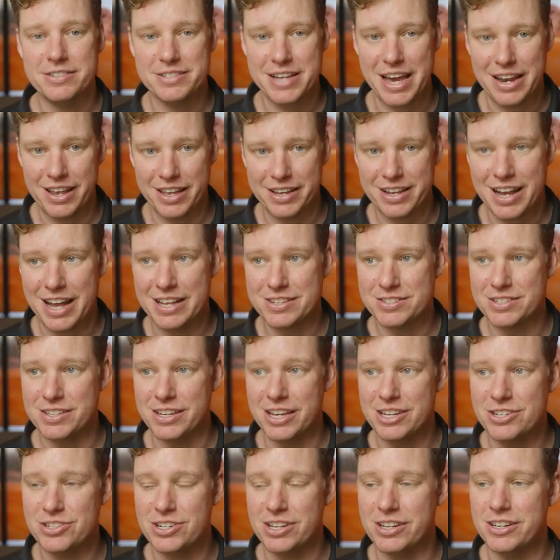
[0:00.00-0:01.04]
satellite
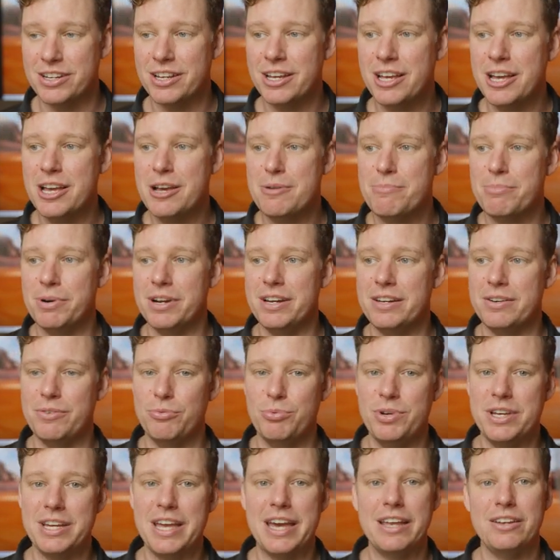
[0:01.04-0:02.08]
constellation, but
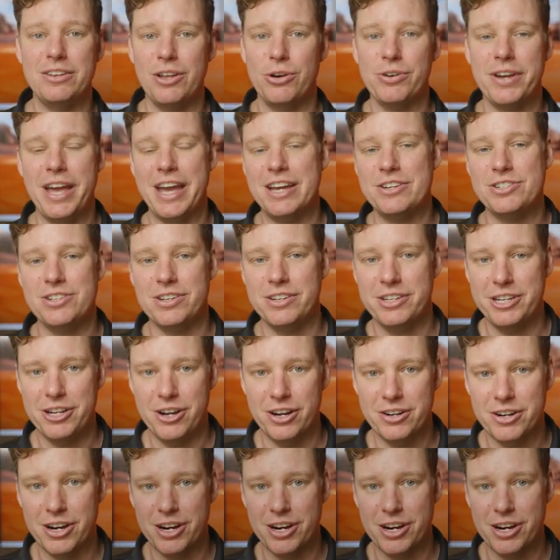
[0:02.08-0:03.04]
we get location here on